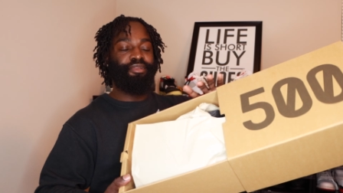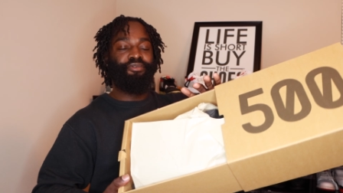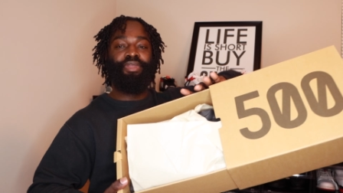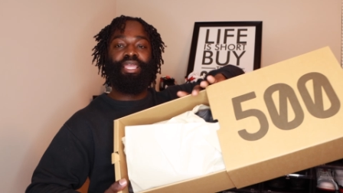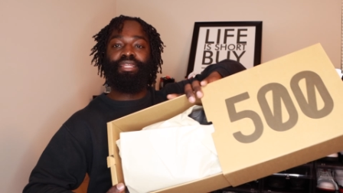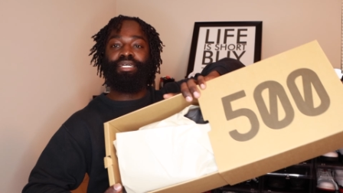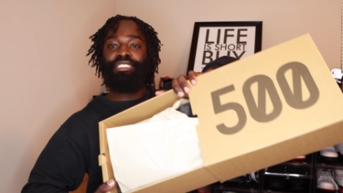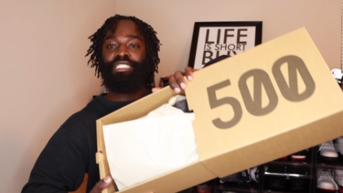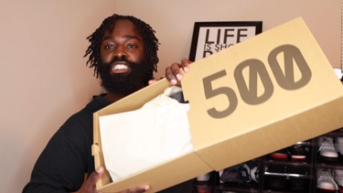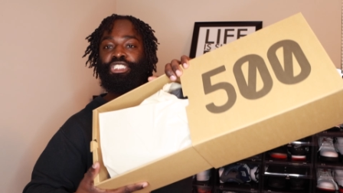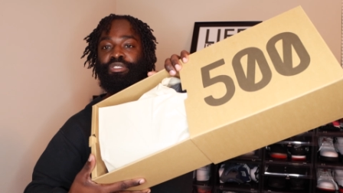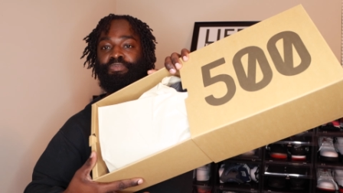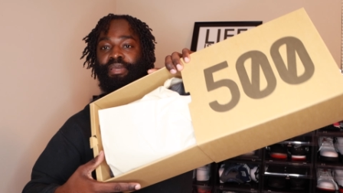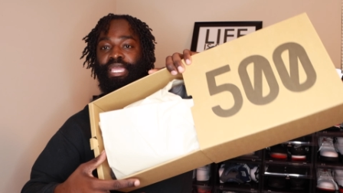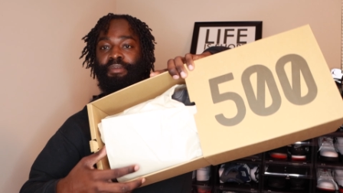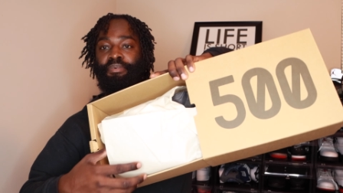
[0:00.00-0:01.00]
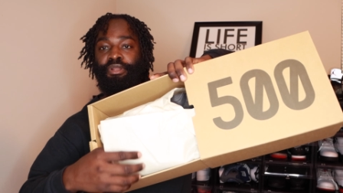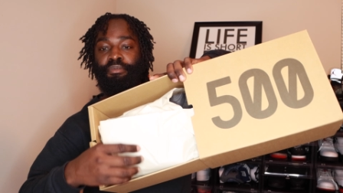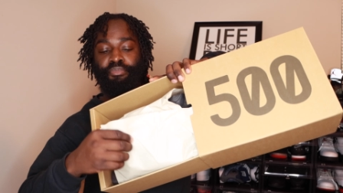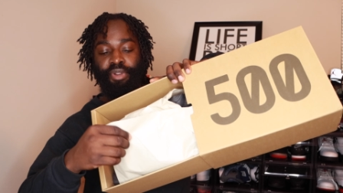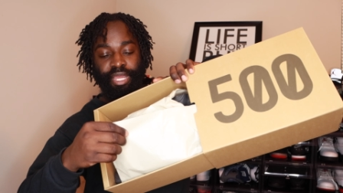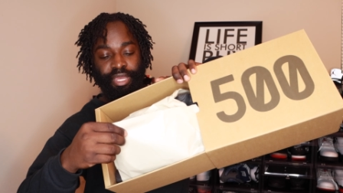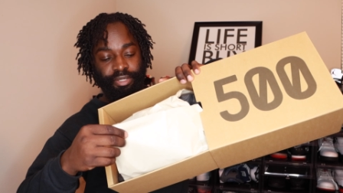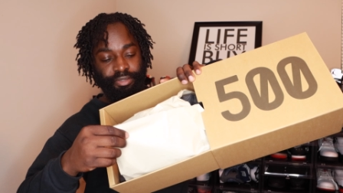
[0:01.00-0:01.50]
Regular tissue paper, the
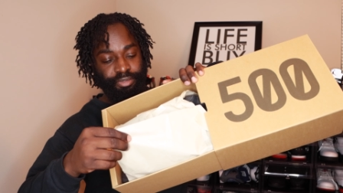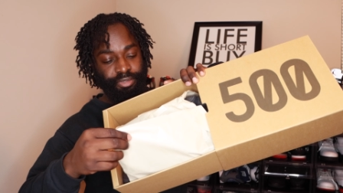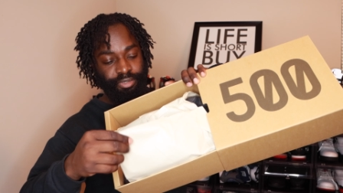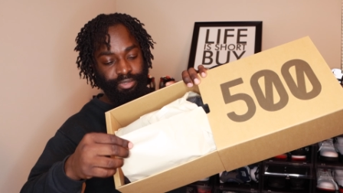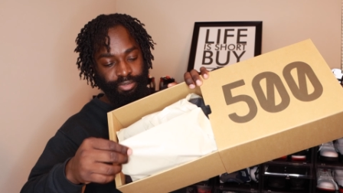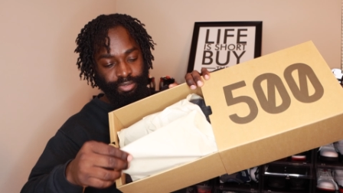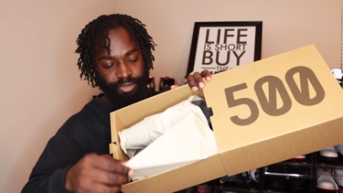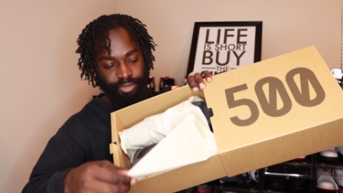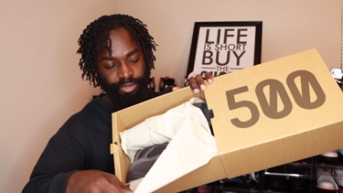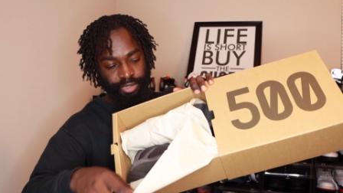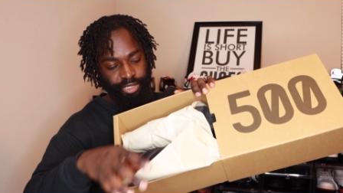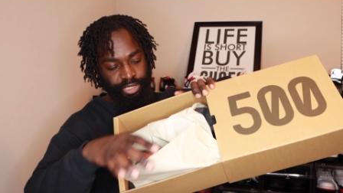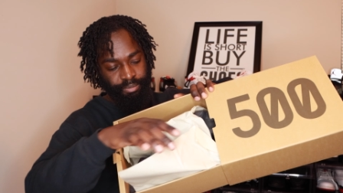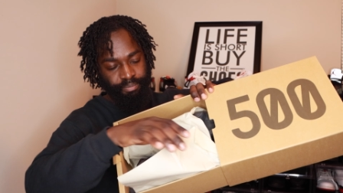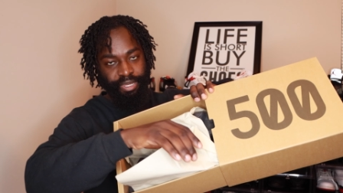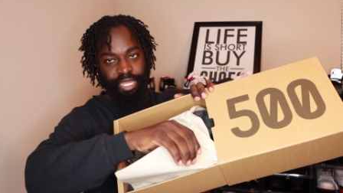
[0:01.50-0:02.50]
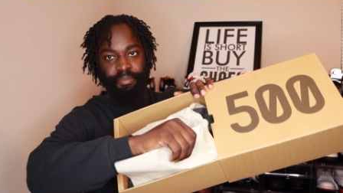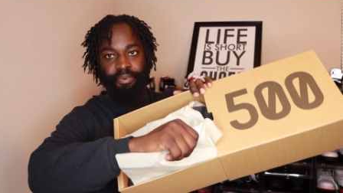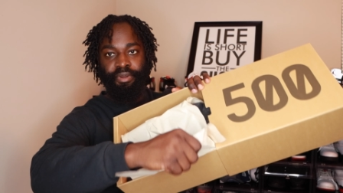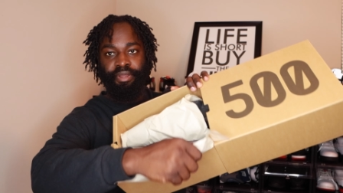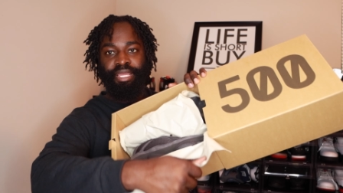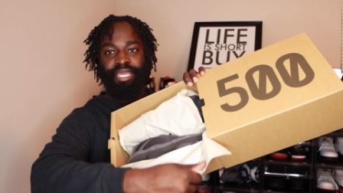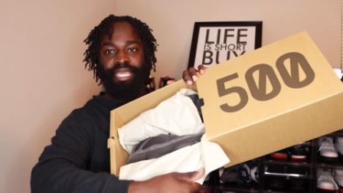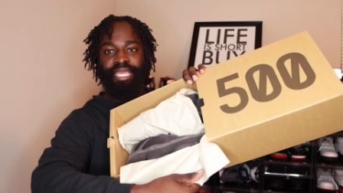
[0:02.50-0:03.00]
brown looking paper.